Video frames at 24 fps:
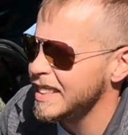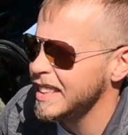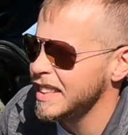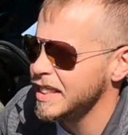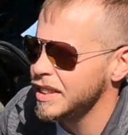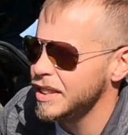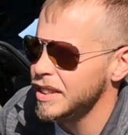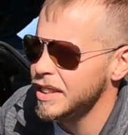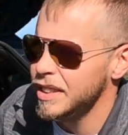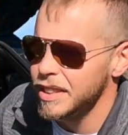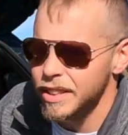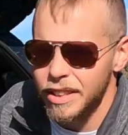
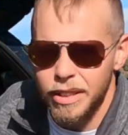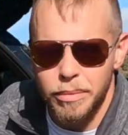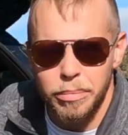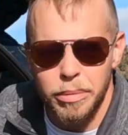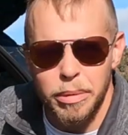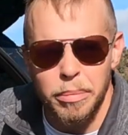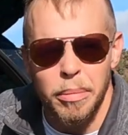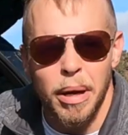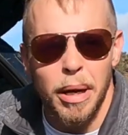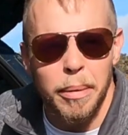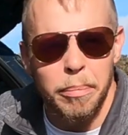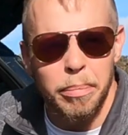section is gonna
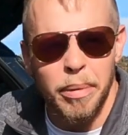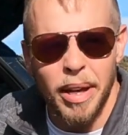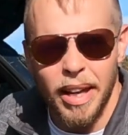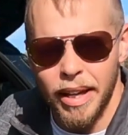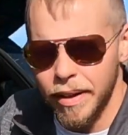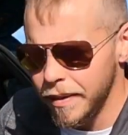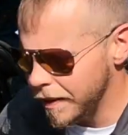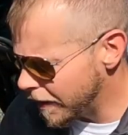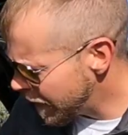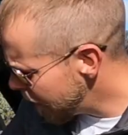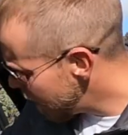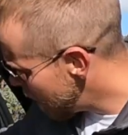be my
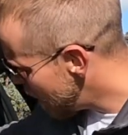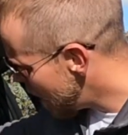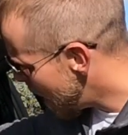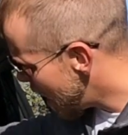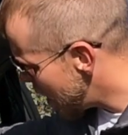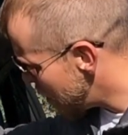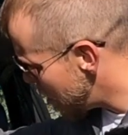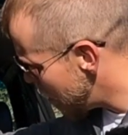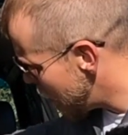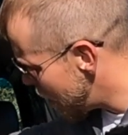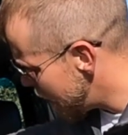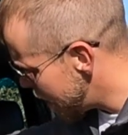bed.
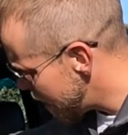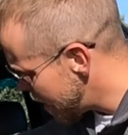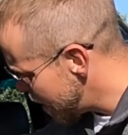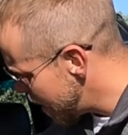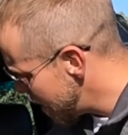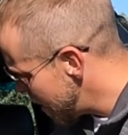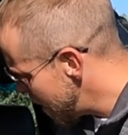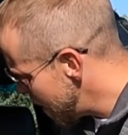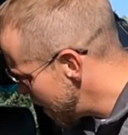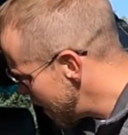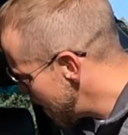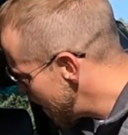
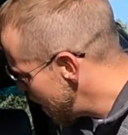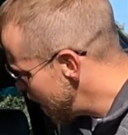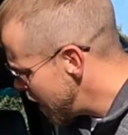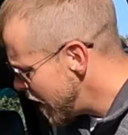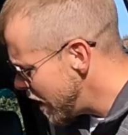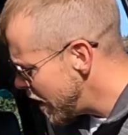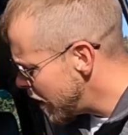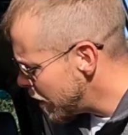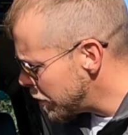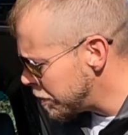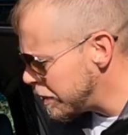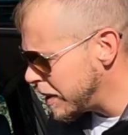
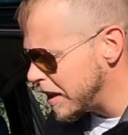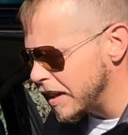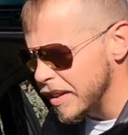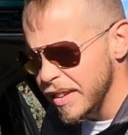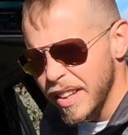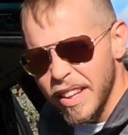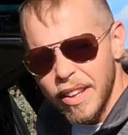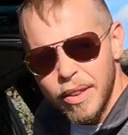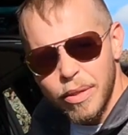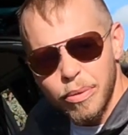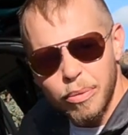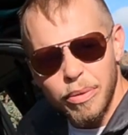It'll be
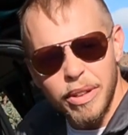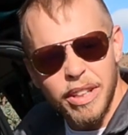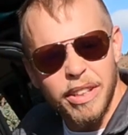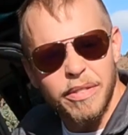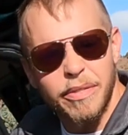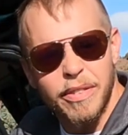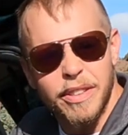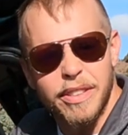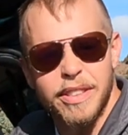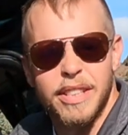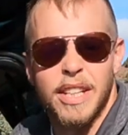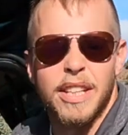in like 3
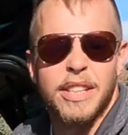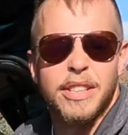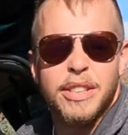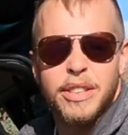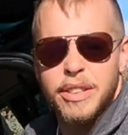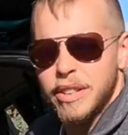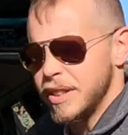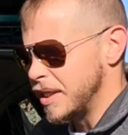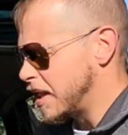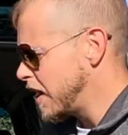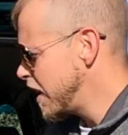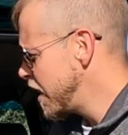different
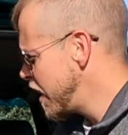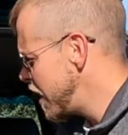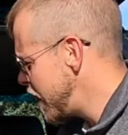sections.